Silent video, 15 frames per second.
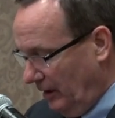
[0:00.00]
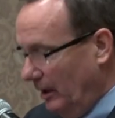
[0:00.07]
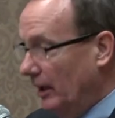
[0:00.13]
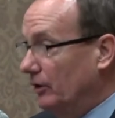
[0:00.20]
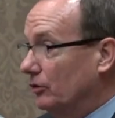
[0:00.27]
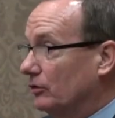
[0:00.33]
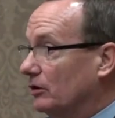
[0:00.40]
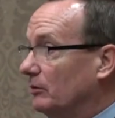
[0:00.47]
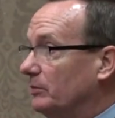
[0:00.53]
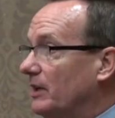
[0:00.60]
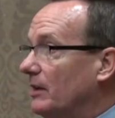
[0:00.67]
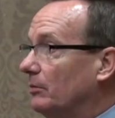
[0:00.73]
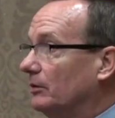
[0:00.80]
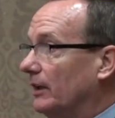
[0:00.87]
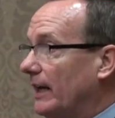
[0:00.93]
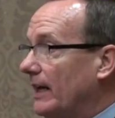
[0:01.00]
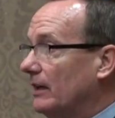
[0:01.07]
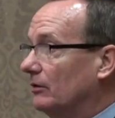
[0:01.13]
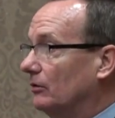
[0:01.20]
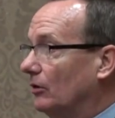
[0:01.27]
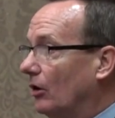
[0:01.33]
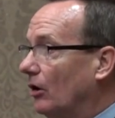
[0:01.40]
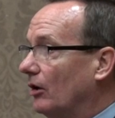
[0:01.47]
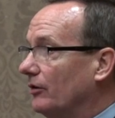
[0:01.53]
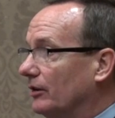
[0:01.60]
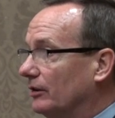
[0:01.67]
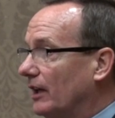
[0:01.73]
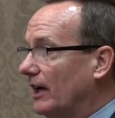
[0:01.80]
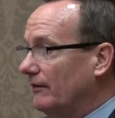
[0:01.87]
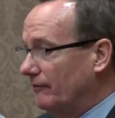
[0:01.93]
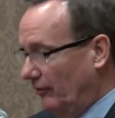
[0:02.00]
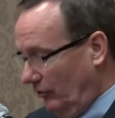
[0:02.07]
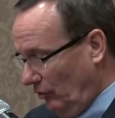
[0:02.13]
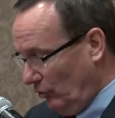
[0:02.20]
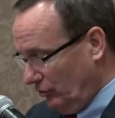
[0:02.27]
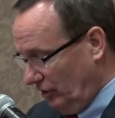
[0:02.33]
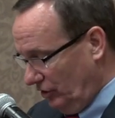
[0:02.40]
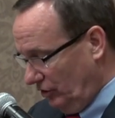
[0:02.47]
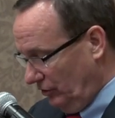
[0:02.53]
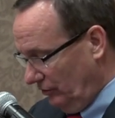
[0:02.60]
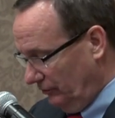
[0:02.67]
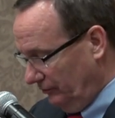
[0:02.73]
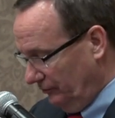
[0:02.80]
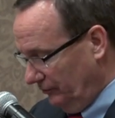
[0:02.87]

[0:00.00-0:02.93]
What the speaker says: And you're going to be able to handle all that life throws at you.